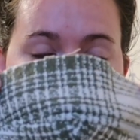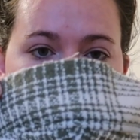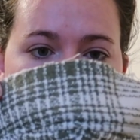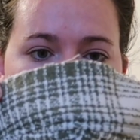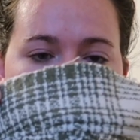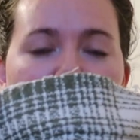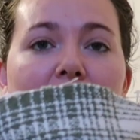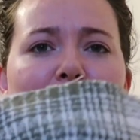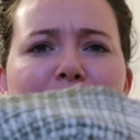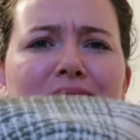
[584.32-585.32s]
A
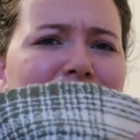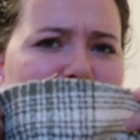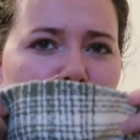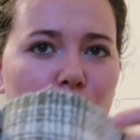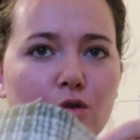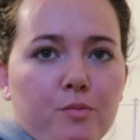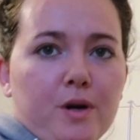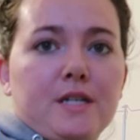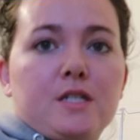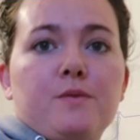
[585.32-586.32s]
cup, it's not called a
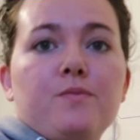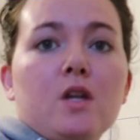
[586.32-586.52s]
breast.